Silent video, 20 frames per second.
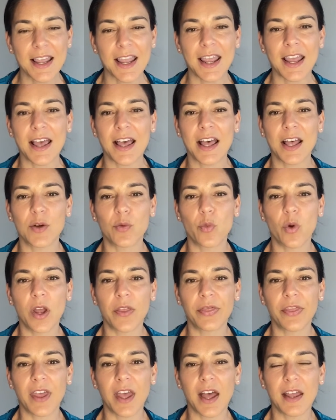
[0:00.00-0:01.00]
and
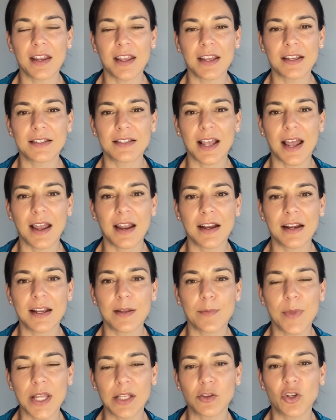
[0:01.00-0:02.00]
what that anxiety
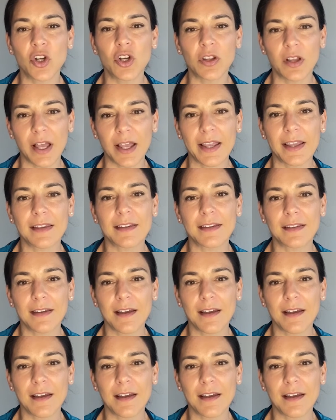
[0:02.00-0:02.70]
may look like